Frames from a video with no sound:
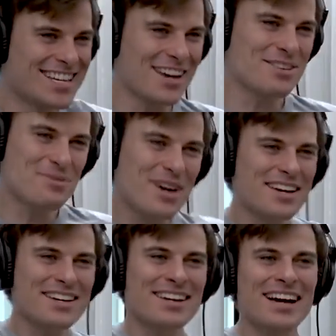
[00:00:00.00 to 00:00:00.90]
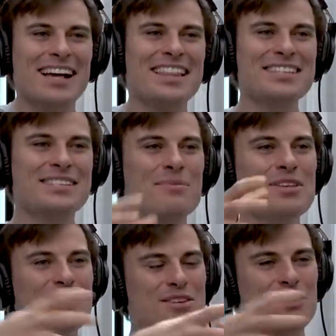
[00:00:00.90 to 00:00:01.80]
Don't you reckon? There's
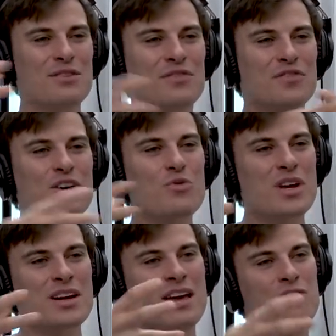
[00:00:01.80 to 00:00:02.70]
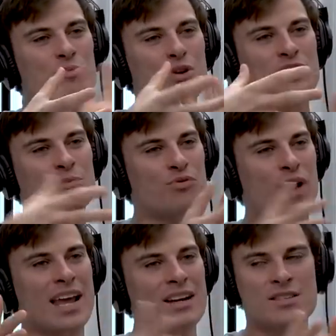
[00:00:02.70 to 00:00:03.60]
something that you can feel when everybody's
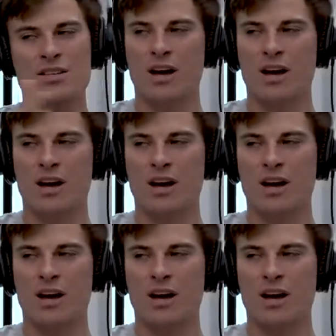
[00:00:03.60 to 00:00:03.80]
brain is